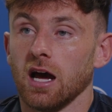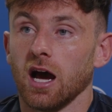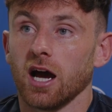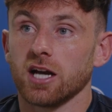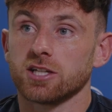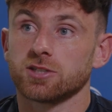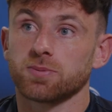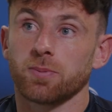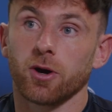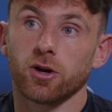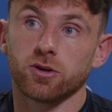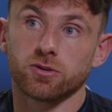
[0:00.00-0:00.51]
I
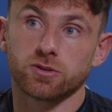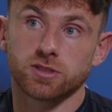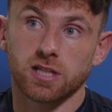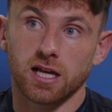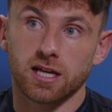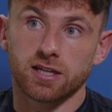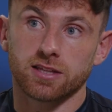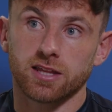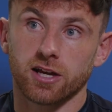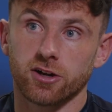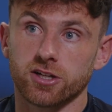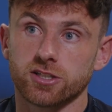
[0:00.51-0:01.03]
suppose
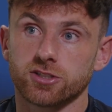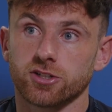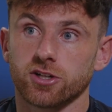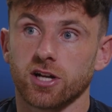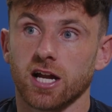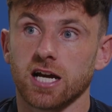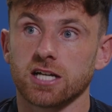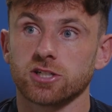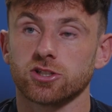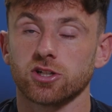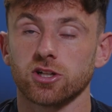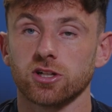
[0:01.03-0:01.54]
like their
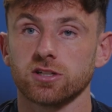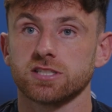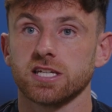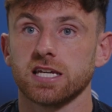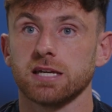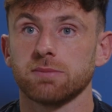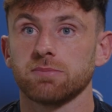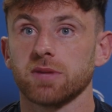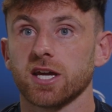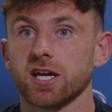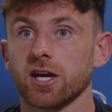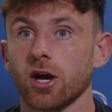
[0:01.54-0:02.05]
international
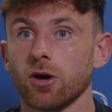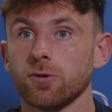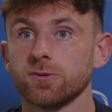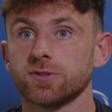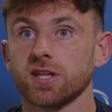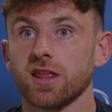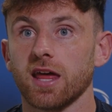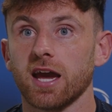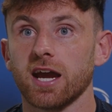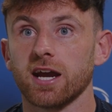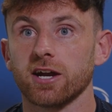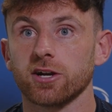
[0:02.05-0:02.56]
team, they go
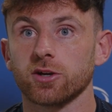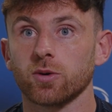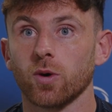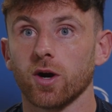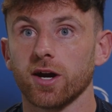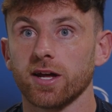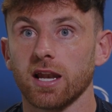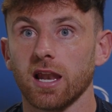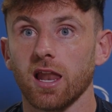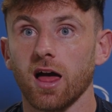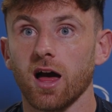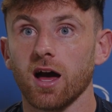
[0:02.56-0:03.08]
to there
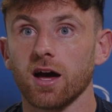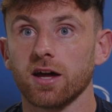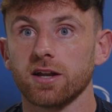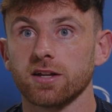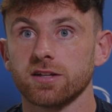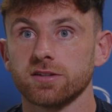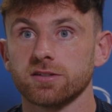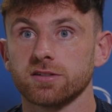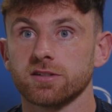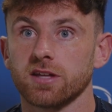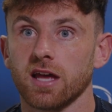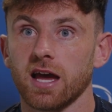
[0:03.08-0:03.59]
quite a lot,
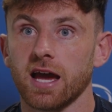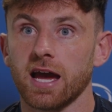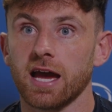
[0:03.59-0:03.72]
and